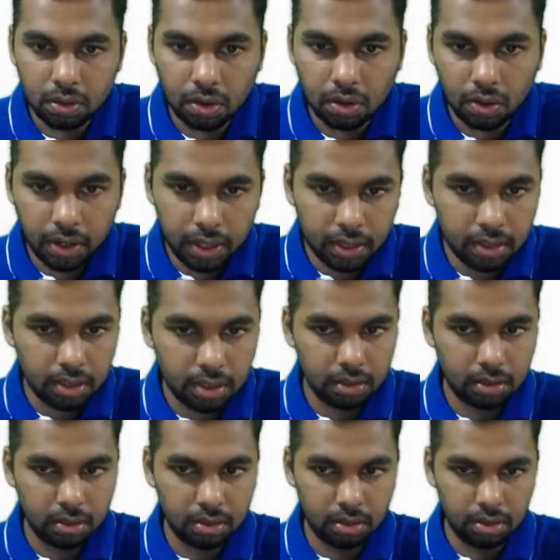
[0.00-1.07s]
Alright.
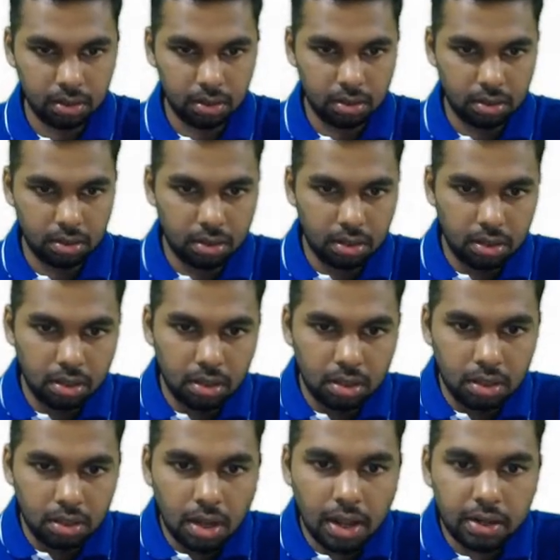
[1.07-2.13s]

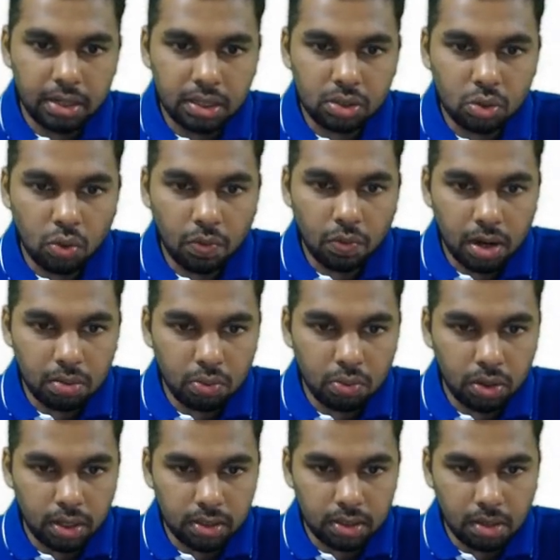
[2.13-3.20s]
I'll just show one
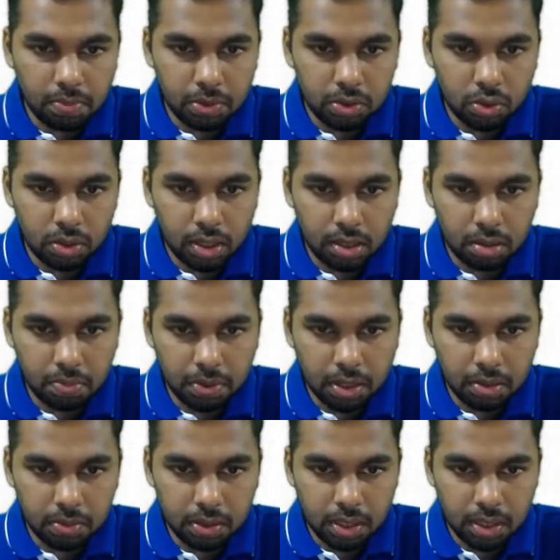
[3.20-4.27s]
more example so that it
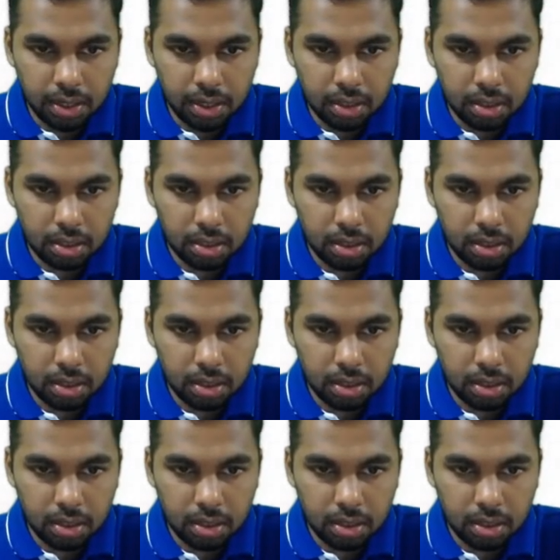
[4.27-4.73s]
becomes clear.